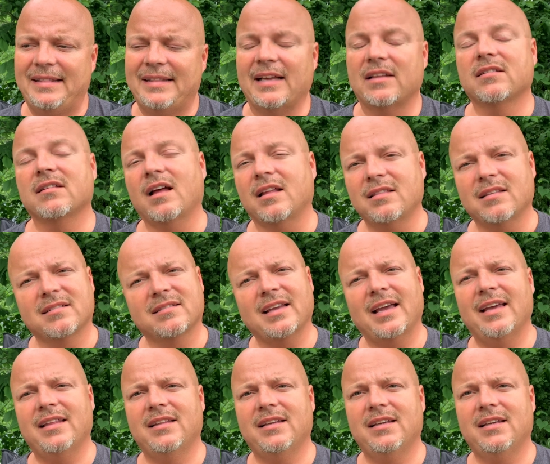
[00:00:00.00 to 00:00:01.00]
That's not to
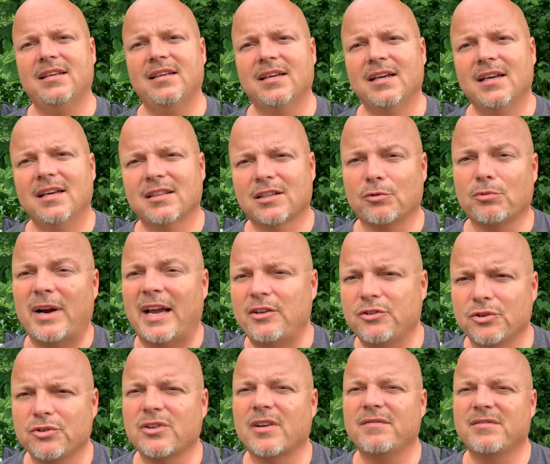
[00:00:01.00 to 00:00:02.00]
say the
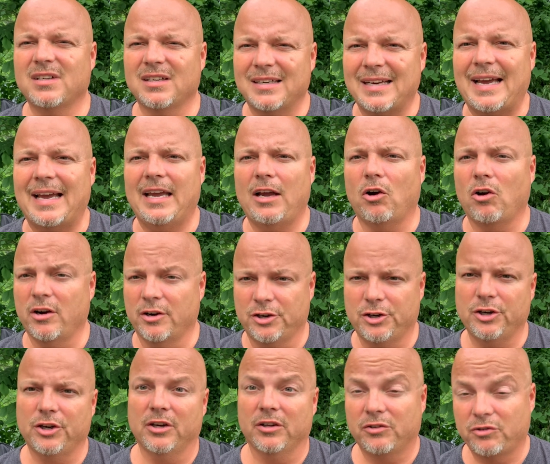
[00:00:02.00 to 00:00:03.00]
razors of today aren't
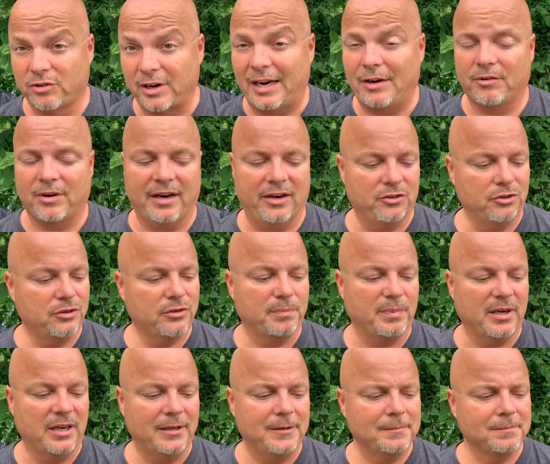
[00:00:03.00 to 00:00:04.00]
good, straight razors,
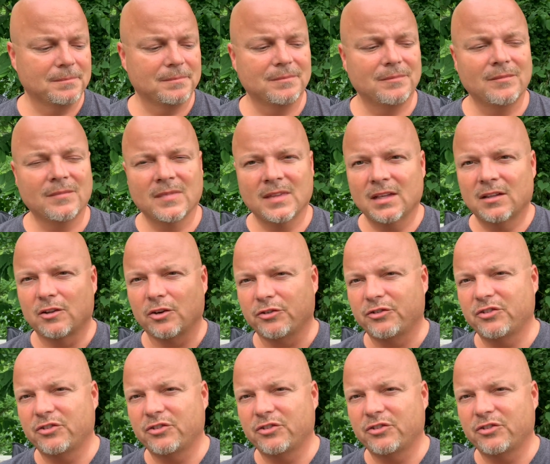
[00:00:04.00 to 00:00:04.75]
but there's